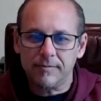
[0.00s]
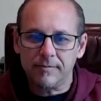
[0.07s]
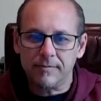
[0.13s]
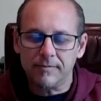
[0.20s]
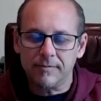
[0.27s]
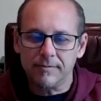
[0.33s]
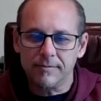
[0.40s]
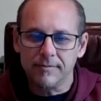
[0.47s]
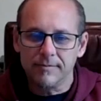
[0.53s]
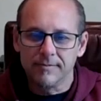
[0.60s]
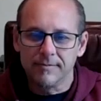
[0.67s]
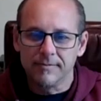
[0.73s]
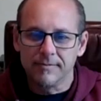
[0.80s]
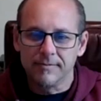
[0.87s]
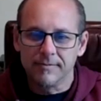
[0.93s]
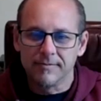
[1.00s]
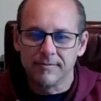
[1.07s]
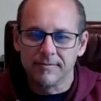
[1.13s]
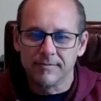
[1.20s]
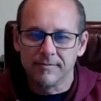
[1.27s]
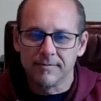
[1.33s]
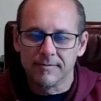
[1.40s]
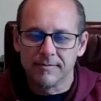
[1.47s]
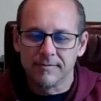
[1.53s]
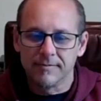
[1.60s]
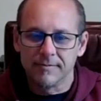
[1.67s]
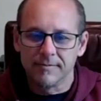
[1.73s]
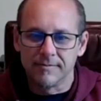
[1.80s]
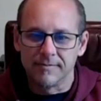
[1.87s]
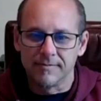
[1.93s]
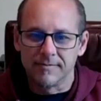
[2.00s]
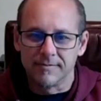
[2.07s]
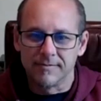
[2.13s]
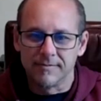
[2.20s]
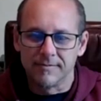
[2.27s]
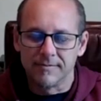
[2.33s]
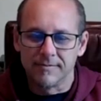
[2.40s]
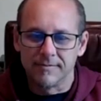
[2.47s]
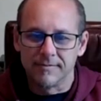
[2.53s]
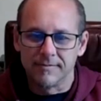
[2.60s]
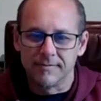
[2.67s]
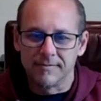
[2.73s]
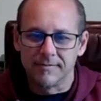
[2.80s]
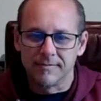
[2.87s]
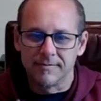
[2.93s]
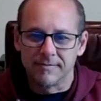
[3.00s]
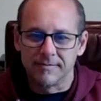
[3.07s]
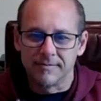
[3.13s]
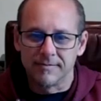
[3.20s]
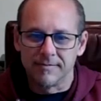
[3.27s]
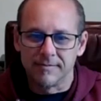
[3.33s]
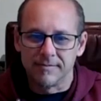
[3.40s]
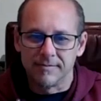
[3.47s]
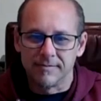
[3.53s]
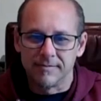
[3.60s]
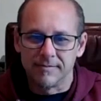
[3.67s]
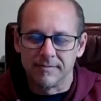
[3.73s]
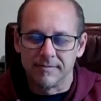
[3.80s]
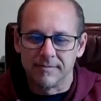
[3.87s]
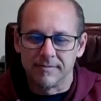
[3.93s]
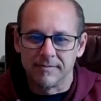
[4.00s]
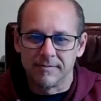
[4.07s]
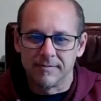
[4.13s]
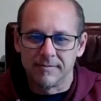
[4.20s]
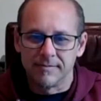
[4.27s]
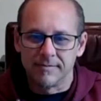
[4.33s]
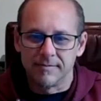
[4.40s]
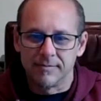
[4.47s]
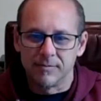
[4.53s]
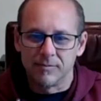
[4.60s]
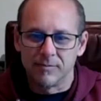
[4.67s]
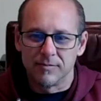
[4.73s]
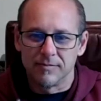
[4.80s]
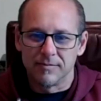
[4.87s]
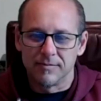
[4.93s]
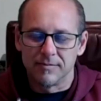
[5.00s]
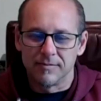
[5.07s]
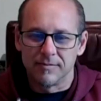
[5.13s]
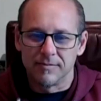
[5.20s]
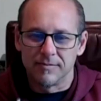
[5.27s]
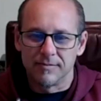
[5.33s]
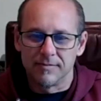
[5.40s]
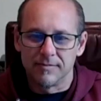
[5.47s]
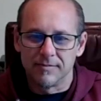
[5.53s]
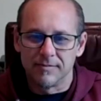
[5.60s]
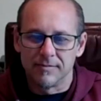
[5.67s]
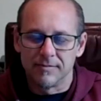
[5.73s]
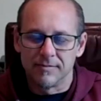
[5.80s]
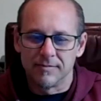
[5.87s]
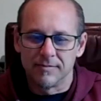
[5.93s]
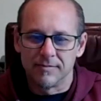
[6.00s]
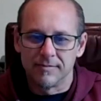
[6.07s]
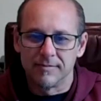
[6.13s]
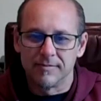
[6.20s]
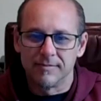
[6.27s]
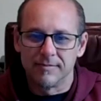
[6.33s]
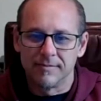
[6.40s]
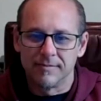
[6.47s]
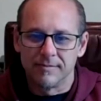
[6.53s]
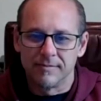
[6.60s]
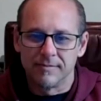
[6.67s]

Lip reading: No words are spoken by the person on screen.